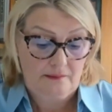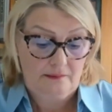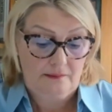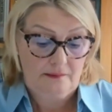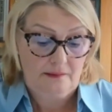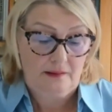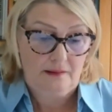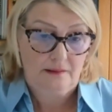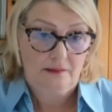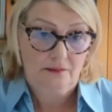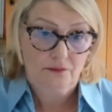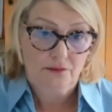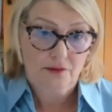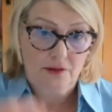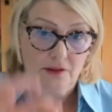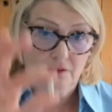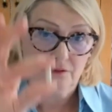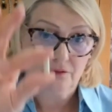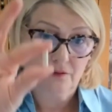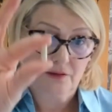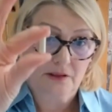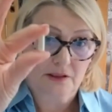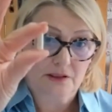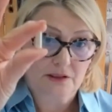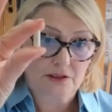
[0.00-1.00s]
yeah, they're really,
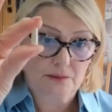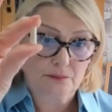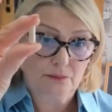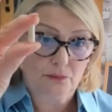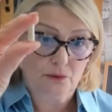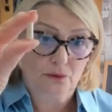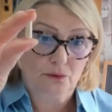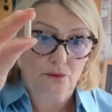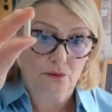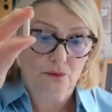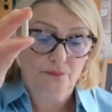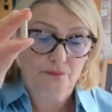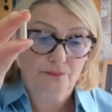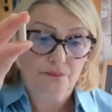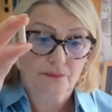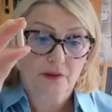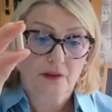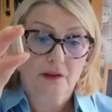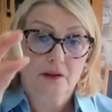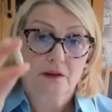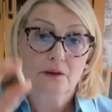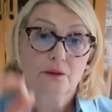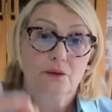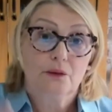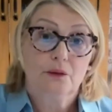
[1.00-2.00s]
really small.
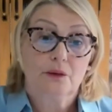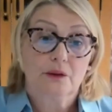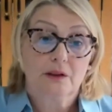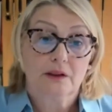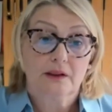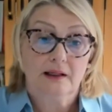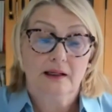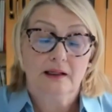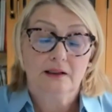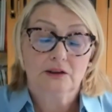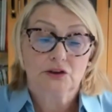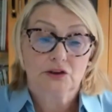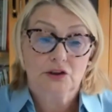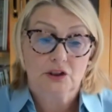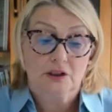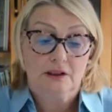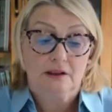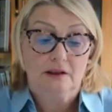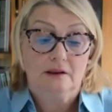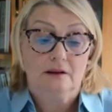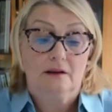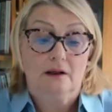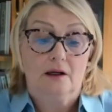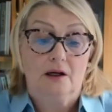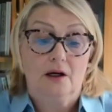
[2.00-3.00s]
You can
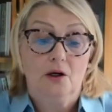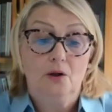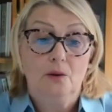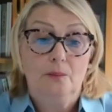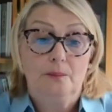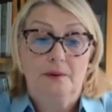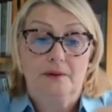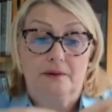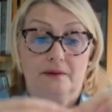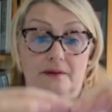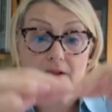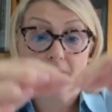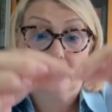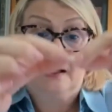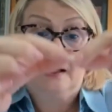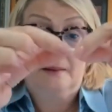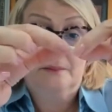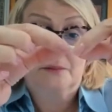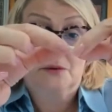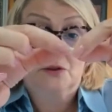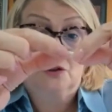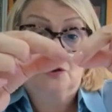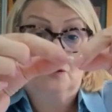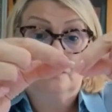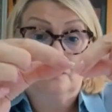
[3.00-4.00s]
actually open the
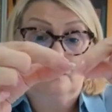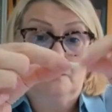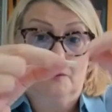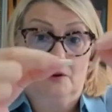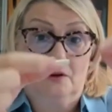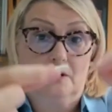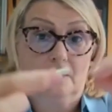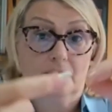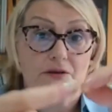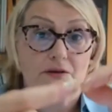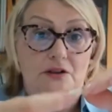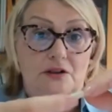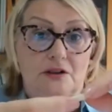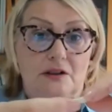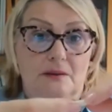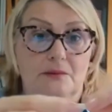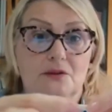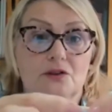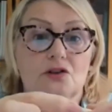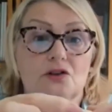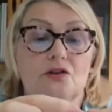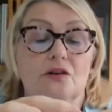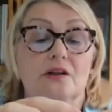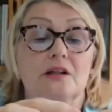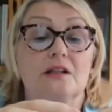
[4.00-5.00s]
capsule. I'm not going to
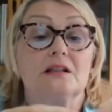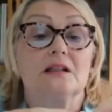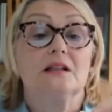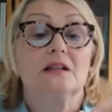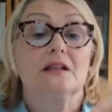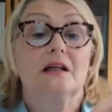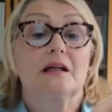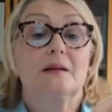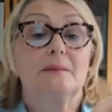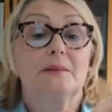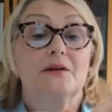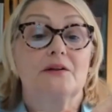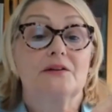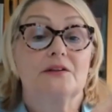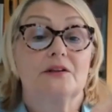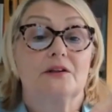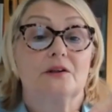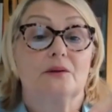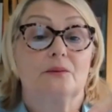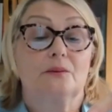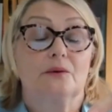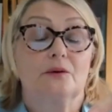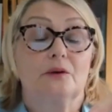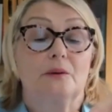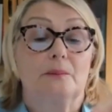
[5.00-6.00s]
demonstrate it now because I
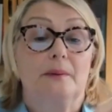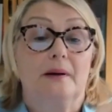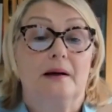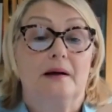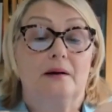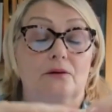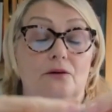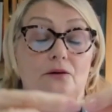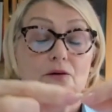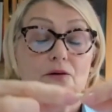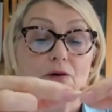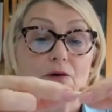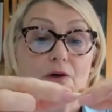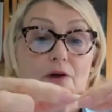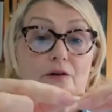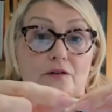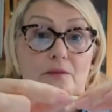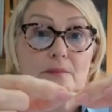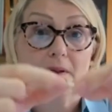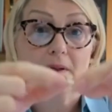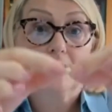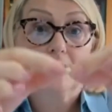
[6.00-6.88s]
don't want the powder all over my